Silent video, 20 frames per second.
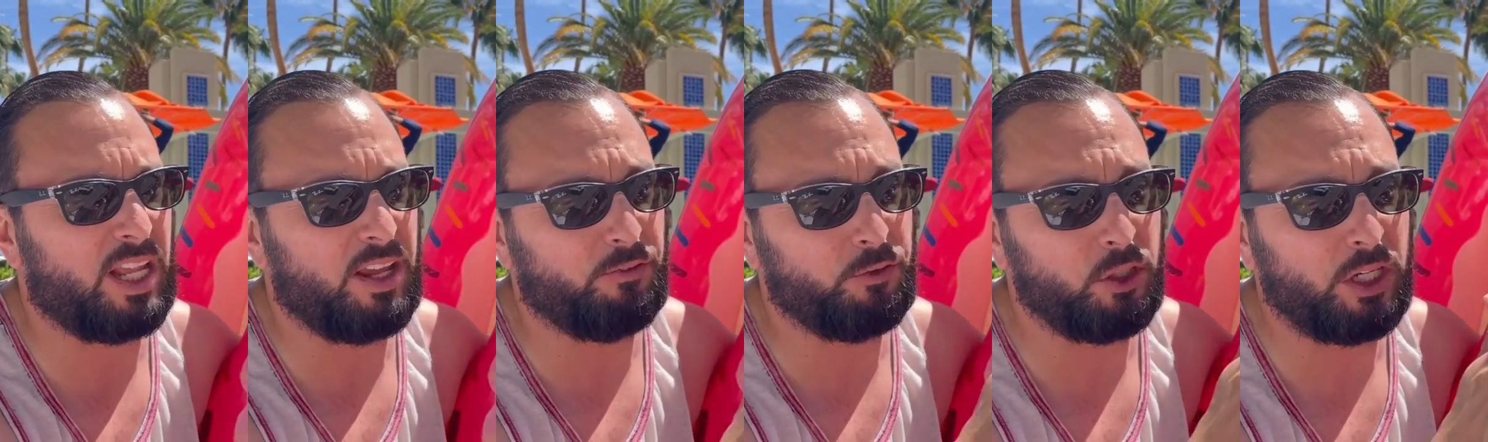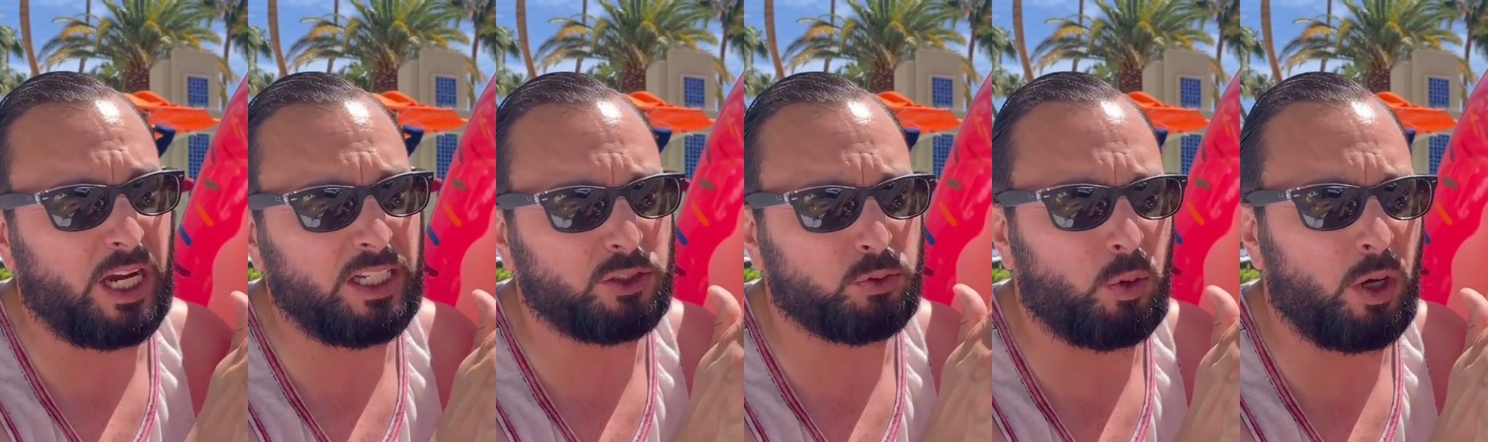If you
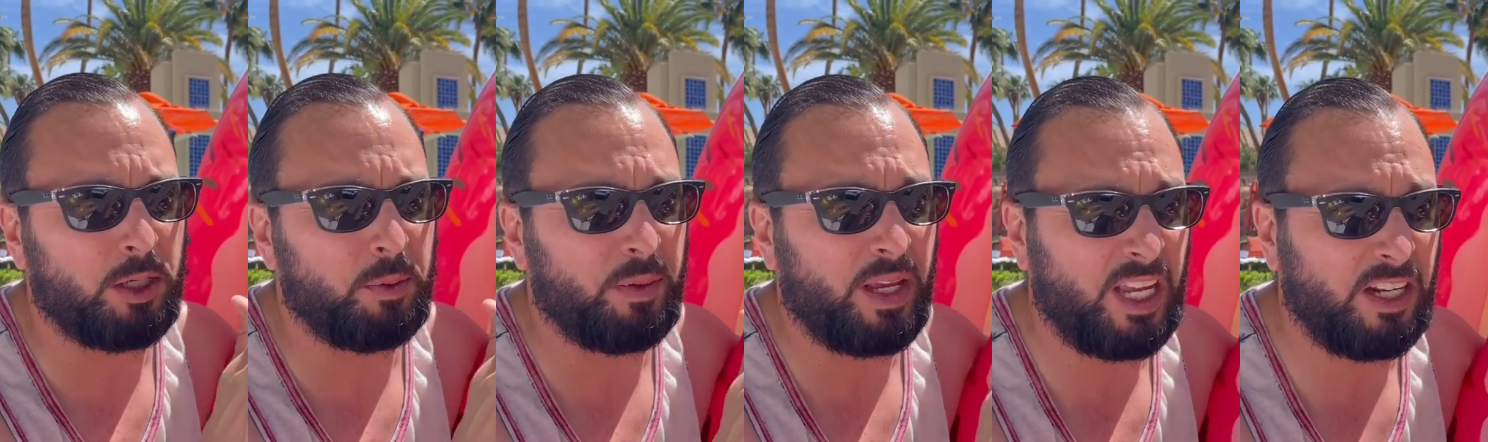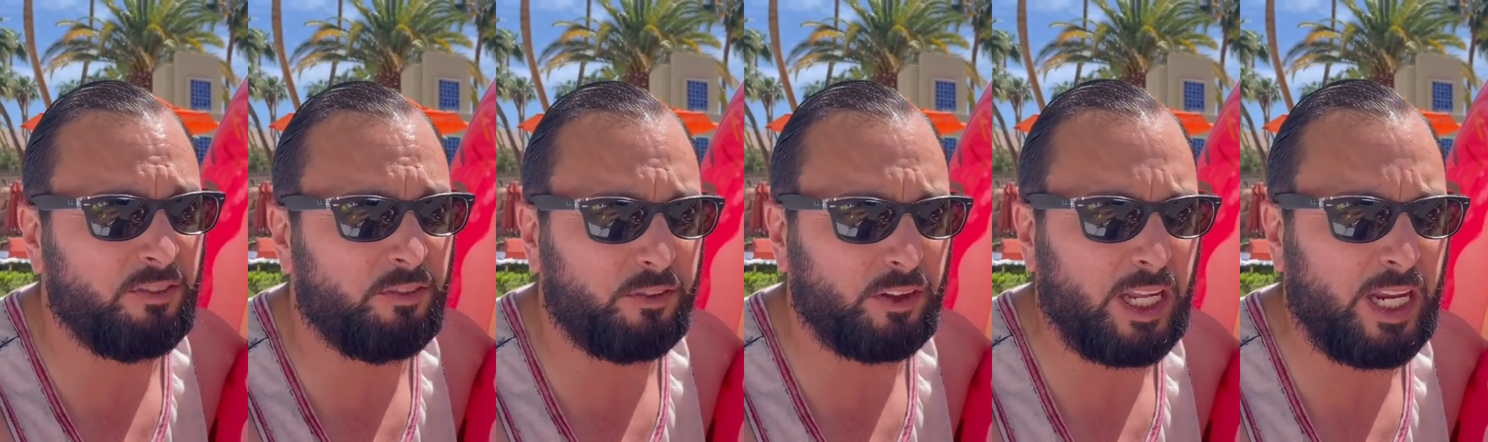guys want them
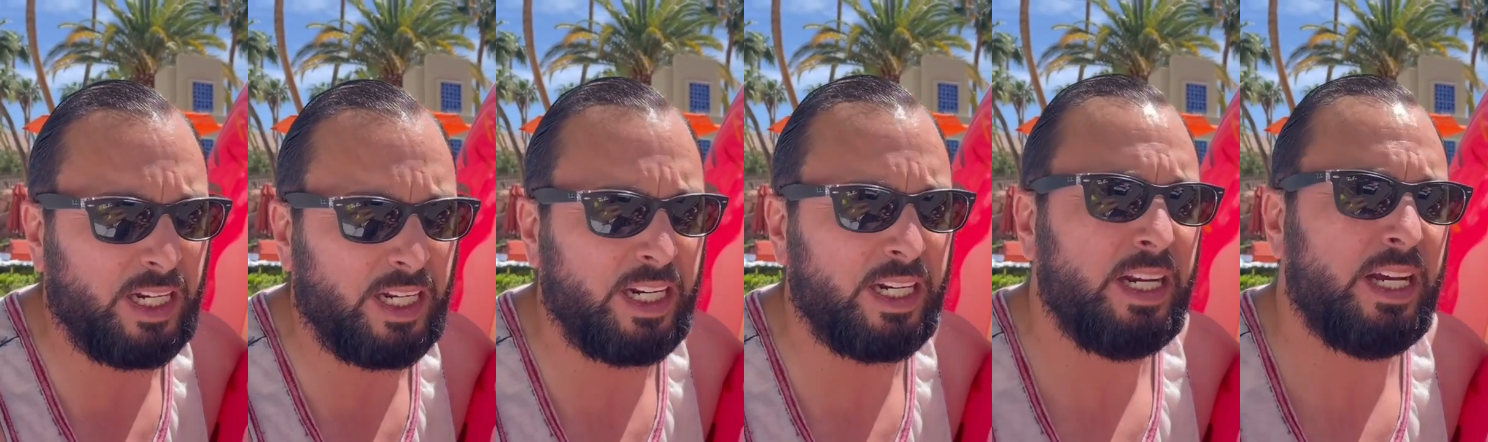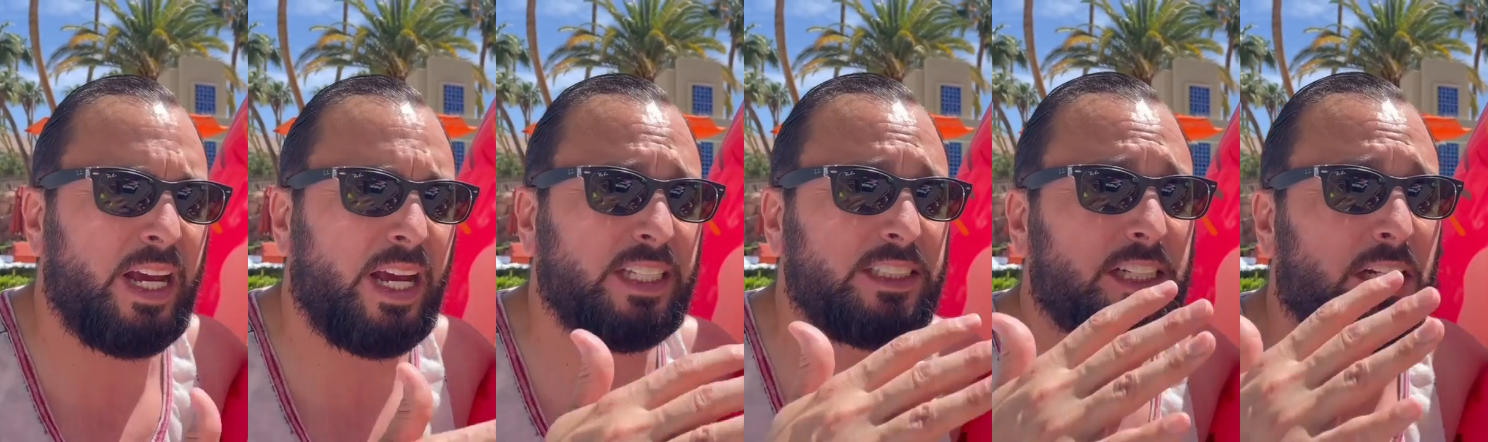inflated,
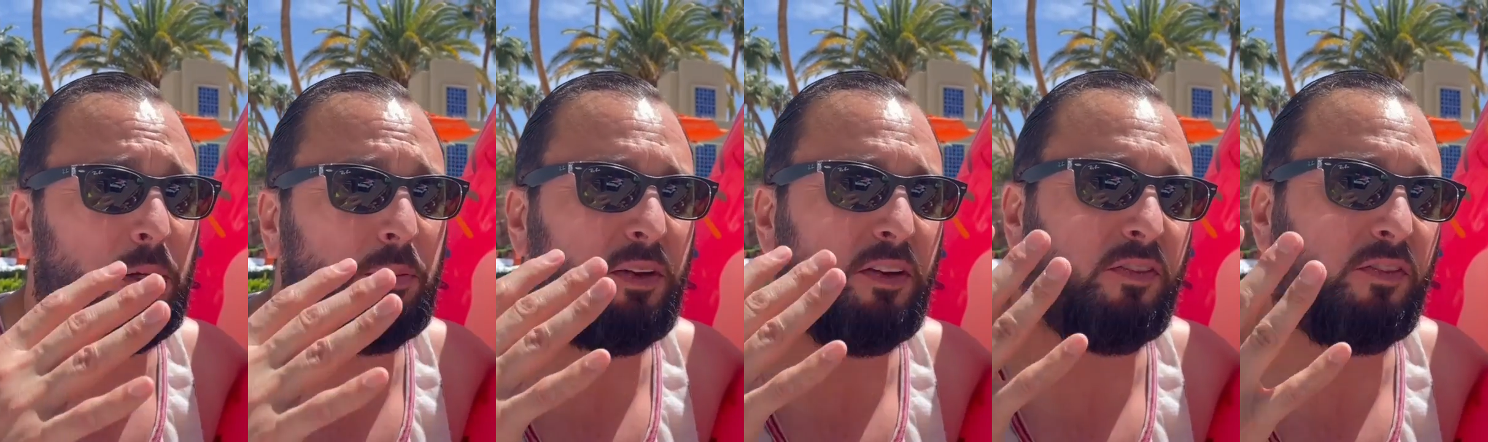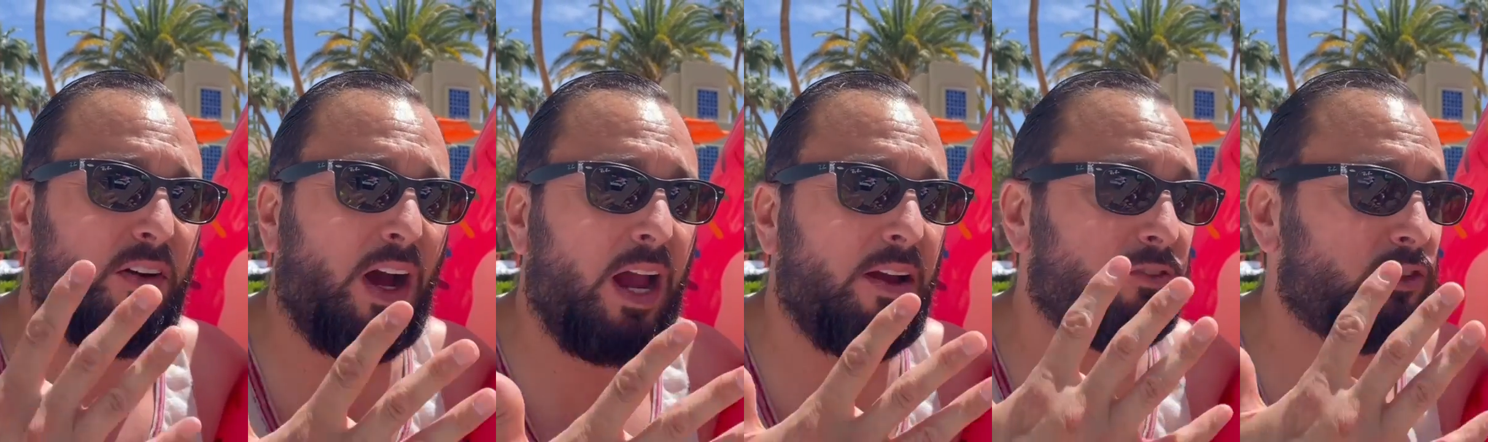it's gonna be
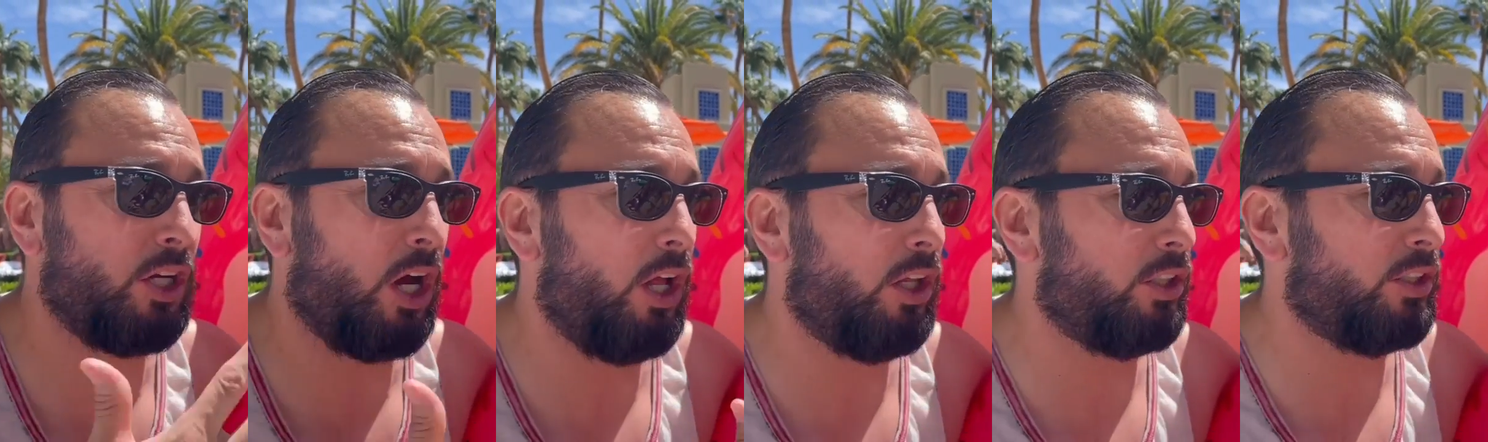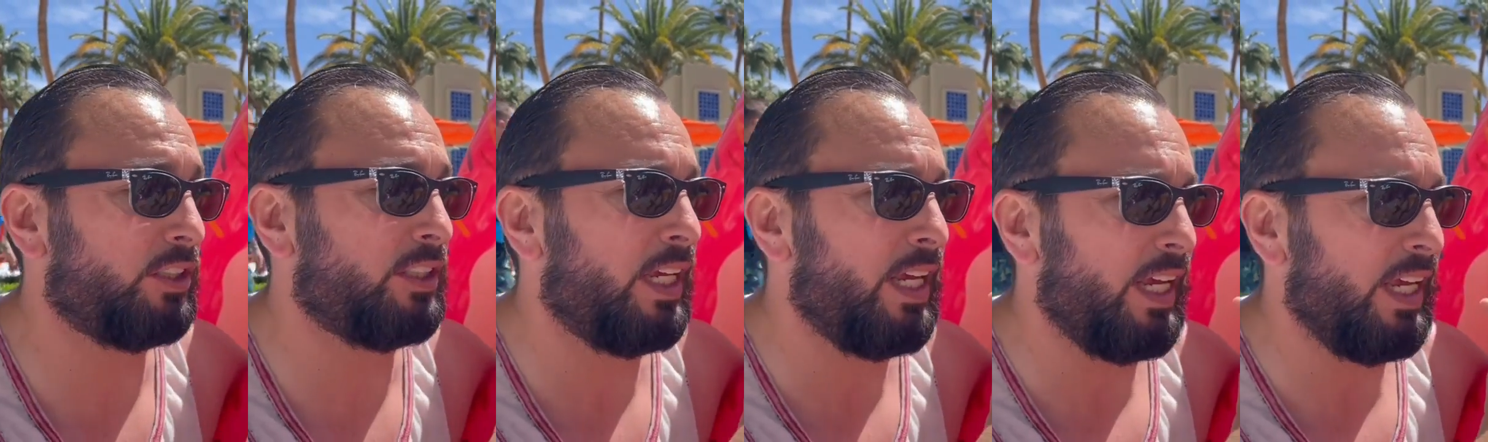$5